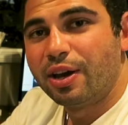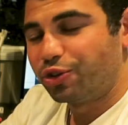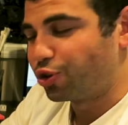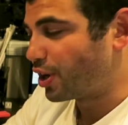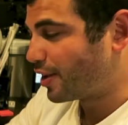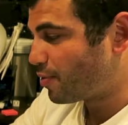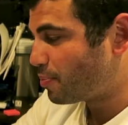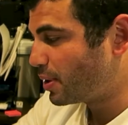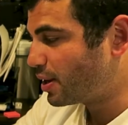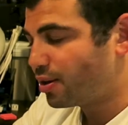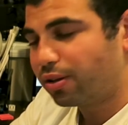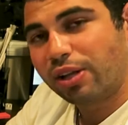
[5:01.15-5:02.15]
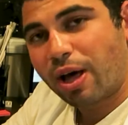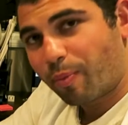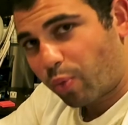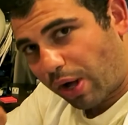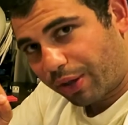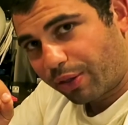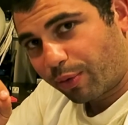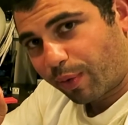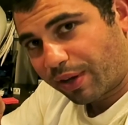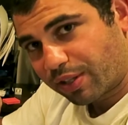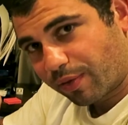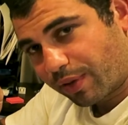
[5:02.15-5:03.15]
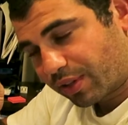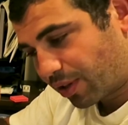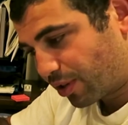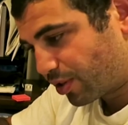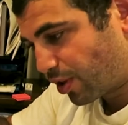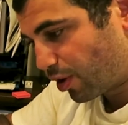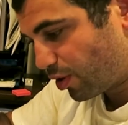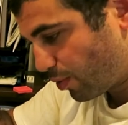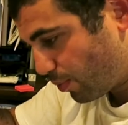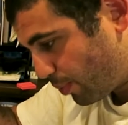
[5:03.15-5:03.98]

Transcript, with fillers: So you're going to have a big clump while the rest of it's going to start